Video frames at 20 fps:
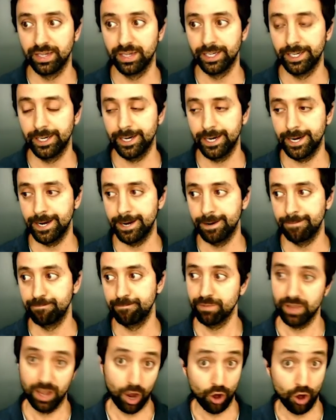
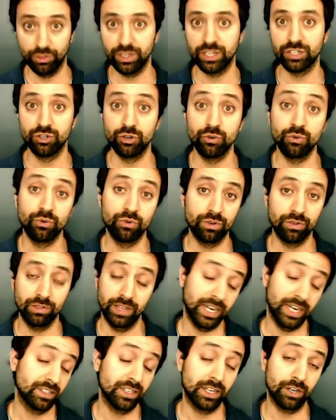all these new
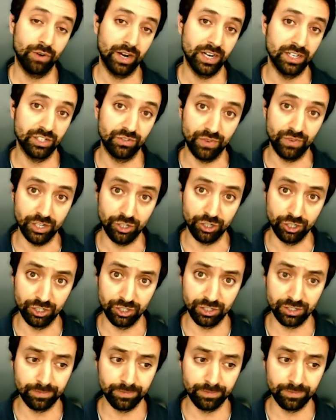latest and greatest features.